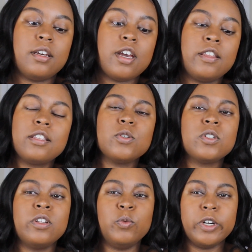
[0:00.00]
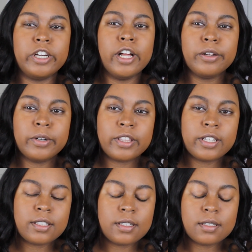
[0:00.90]
I think there was only one color in
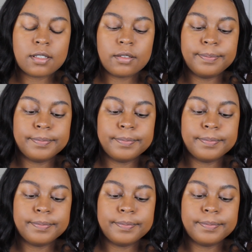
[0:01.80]
this.